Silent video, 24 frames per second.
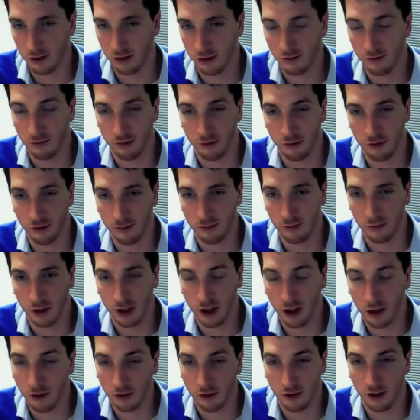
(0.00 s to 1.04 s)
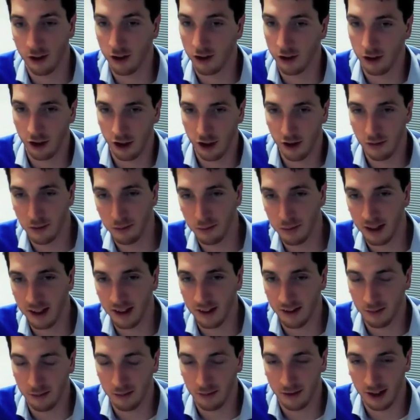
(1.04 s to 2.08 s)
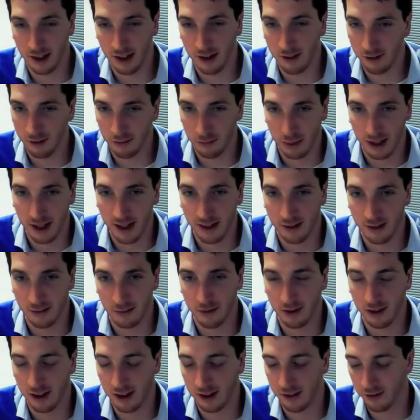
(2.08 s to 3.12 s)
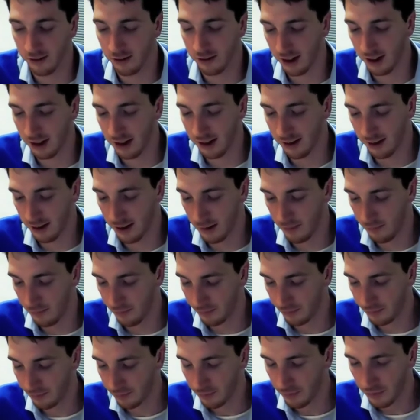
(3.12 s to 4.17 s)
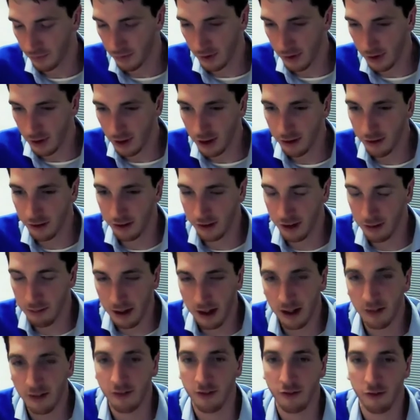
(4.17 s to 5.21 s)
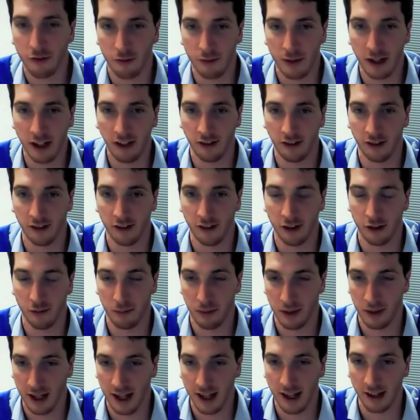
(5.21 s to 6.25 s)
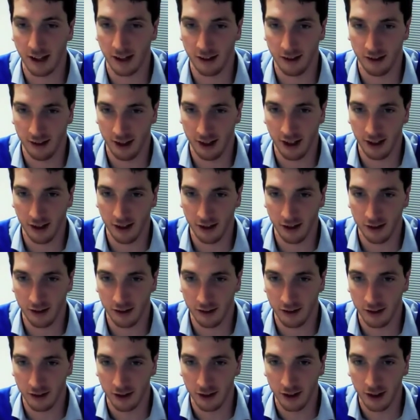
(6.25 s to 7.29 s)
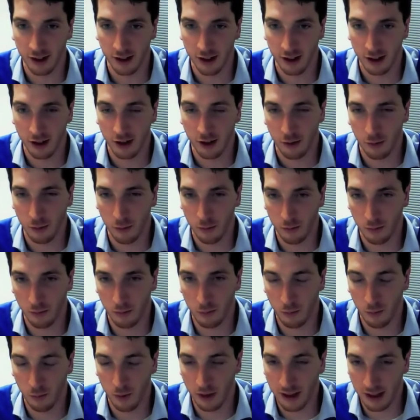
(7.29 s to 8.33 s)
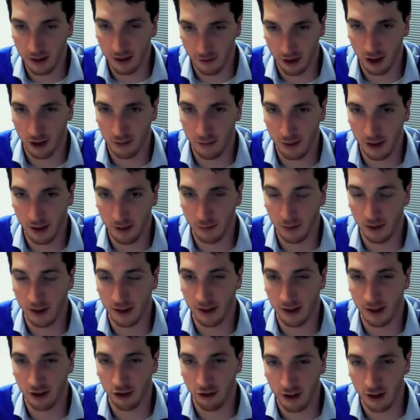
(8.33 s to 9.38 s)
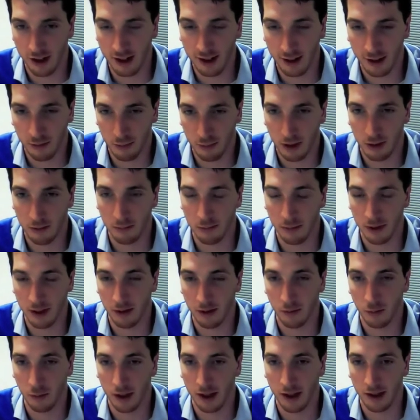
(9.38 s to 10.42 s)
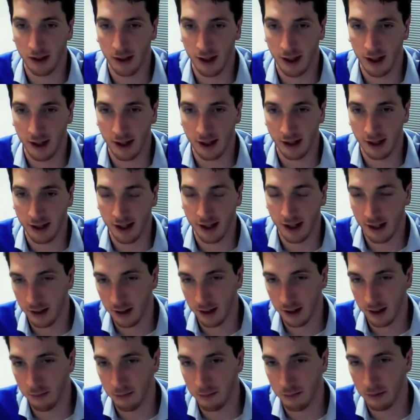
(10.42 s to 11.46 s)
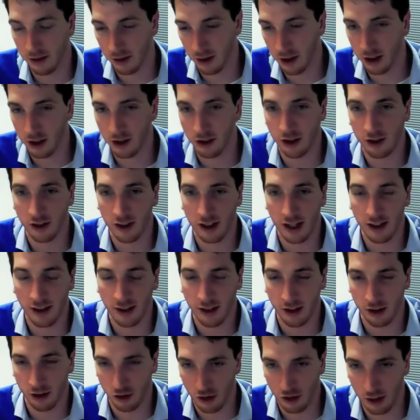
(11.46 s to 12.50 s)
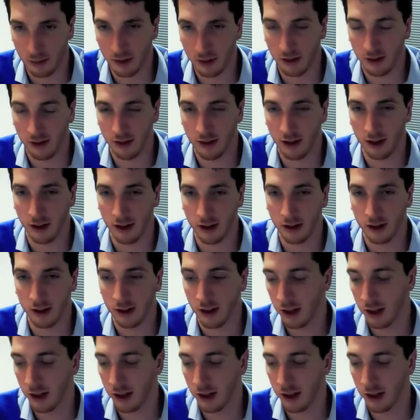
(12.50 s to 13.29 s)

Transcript: and from coaches and human beings themselves and players themselves, is that the amount of information that a player can take on when they've come in, when the adrenaline's pumping, when they're getting their massages, getting their strappings done,